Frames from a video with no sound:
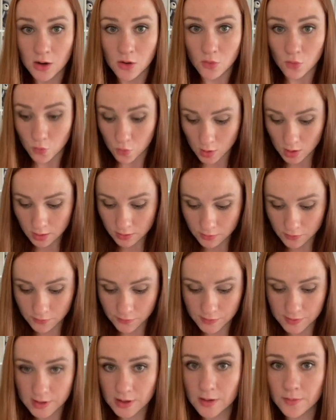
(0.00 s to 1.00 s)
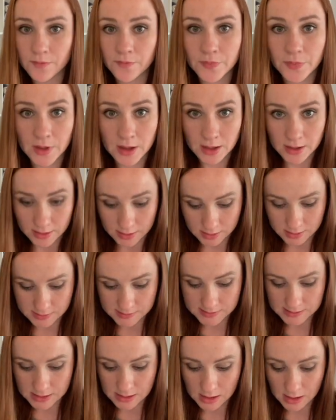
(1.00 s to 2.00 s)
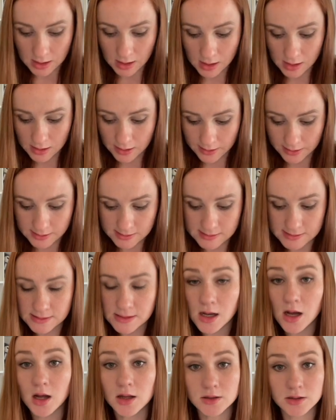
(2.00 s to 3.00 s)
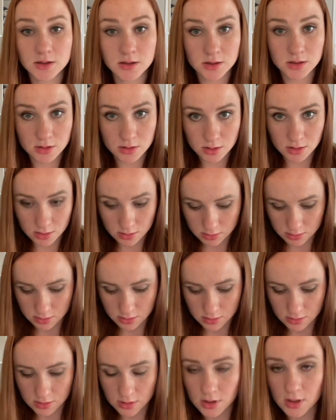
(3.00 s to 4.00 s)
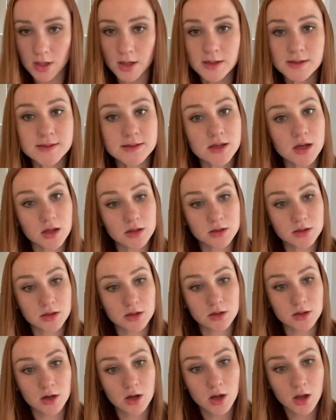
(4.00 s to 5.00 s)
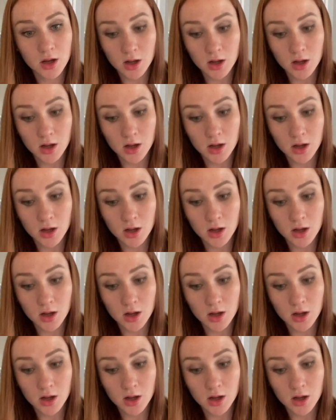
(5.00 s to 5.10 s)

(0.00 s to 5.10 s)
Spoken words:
One of them is Alexander. Alexander.